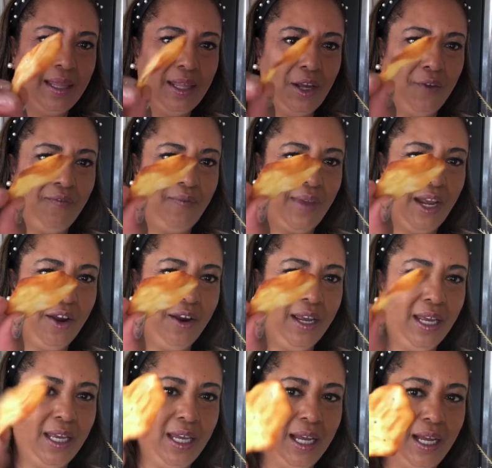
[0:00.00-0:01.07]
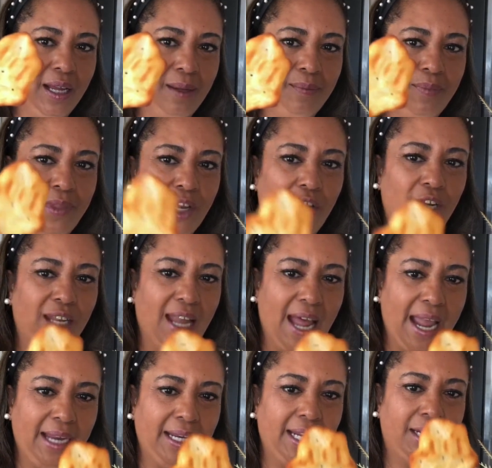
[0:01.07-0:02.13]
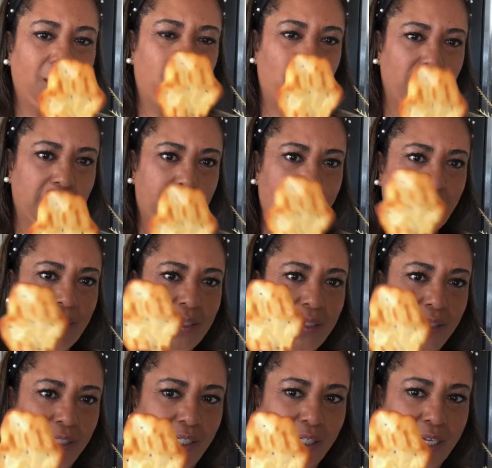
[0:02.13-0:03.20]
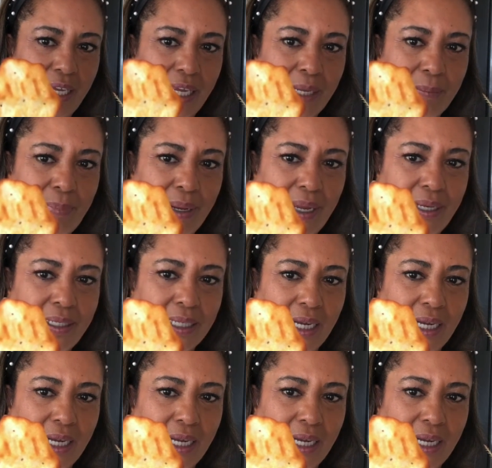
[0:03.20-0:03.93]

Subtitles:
They're very, they're light and crispy looking, but